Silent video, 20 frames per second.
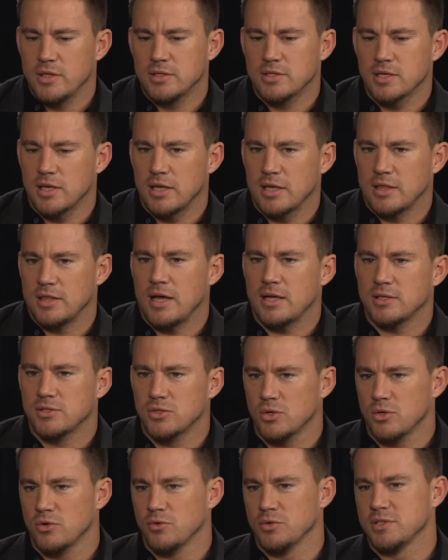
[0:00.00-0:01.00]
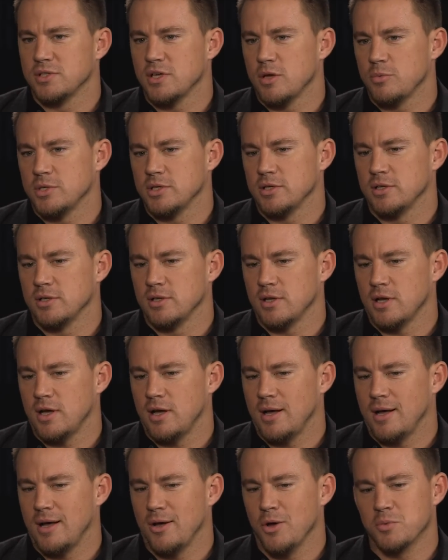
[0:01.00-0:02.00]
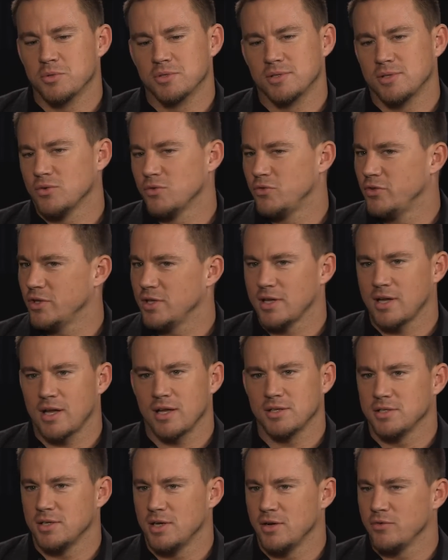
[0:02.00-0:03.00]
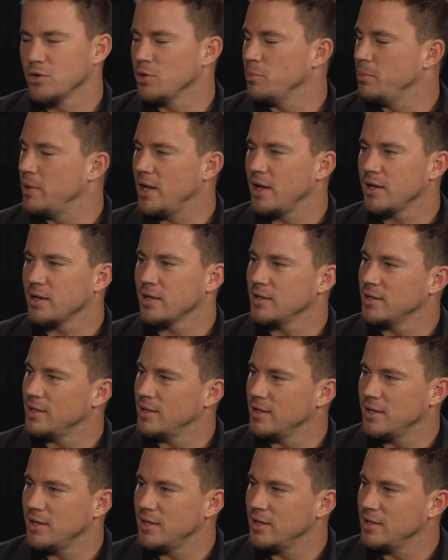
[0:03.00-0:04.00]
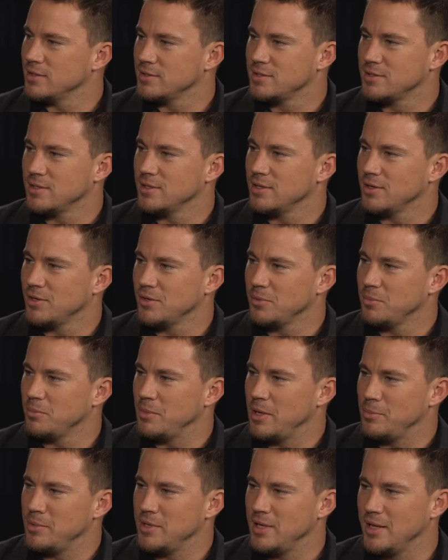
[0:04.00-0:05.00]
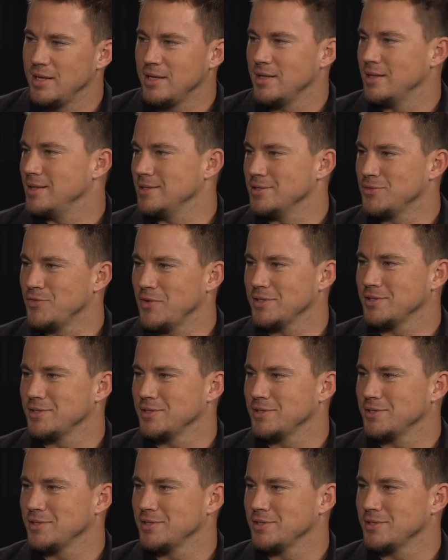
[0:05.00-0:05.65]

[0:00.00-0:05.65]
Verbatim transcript: and then to get that sort of reception, I almost don't feel like I should ever go back uh, to maybe any of these